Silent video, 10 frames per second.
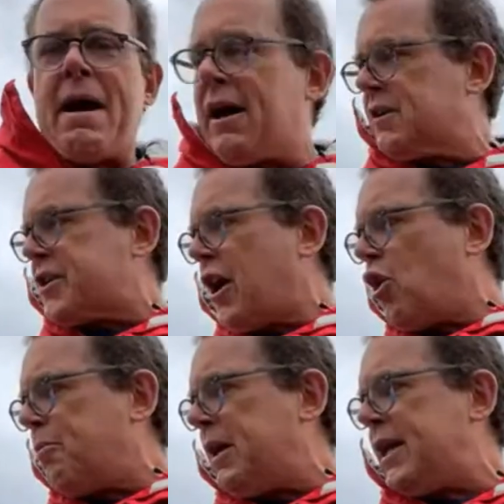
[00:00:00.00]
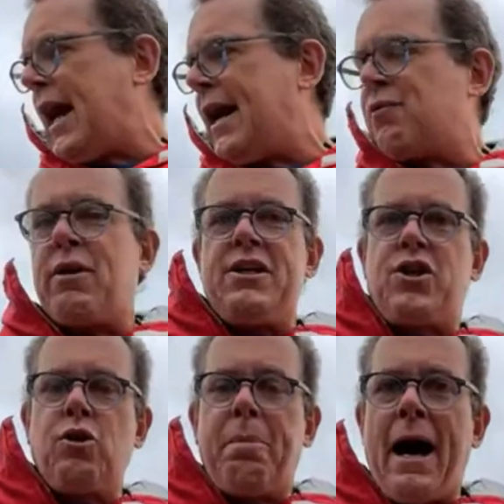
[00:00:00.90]
Mount Tolmy
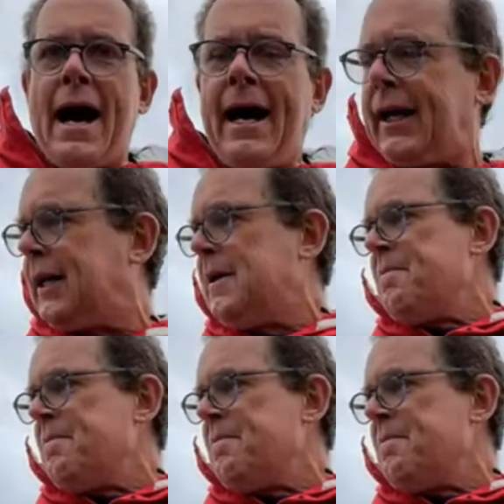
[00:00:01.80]
Regional Park.